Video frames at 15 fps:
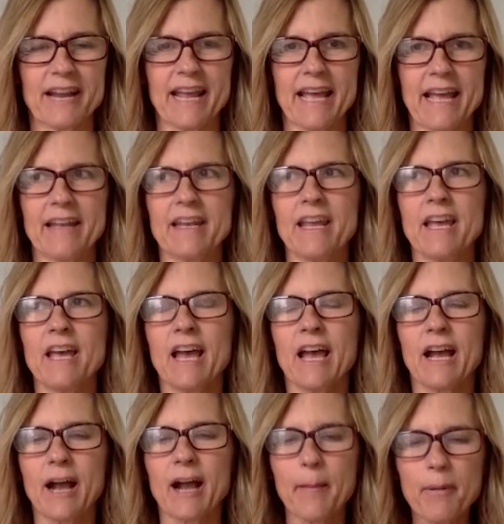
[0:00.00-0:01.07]
And a
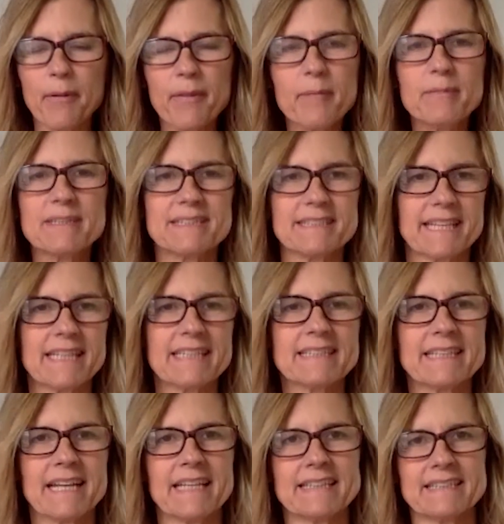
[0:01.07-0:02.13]
couple of the mistakes
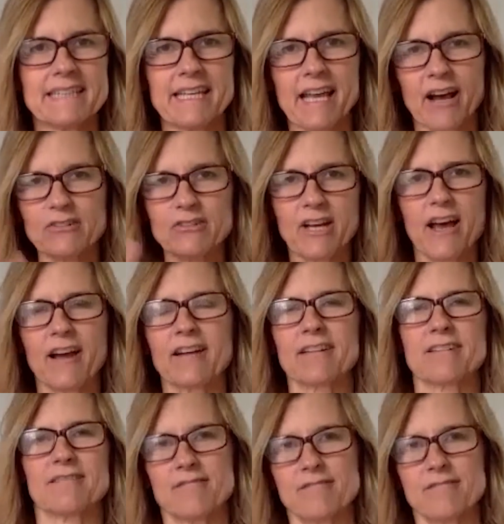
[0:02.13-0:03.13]
that I see, I'll talk